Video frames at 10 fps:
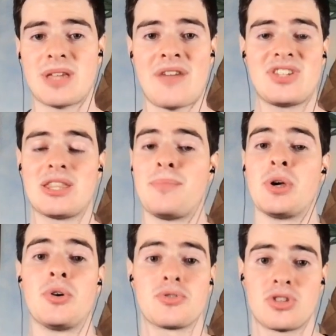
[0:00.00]
Obviously, the
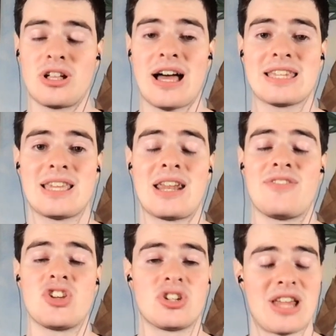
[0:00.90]
Bills are the class of that
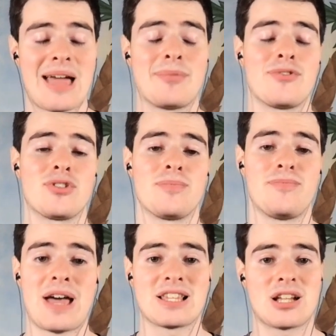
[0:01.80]
division, have been for the
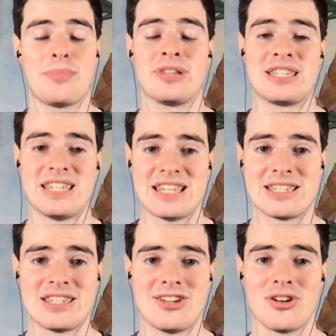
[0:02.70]
past couple of
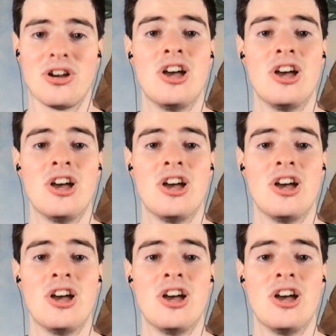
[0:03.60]
seasons here.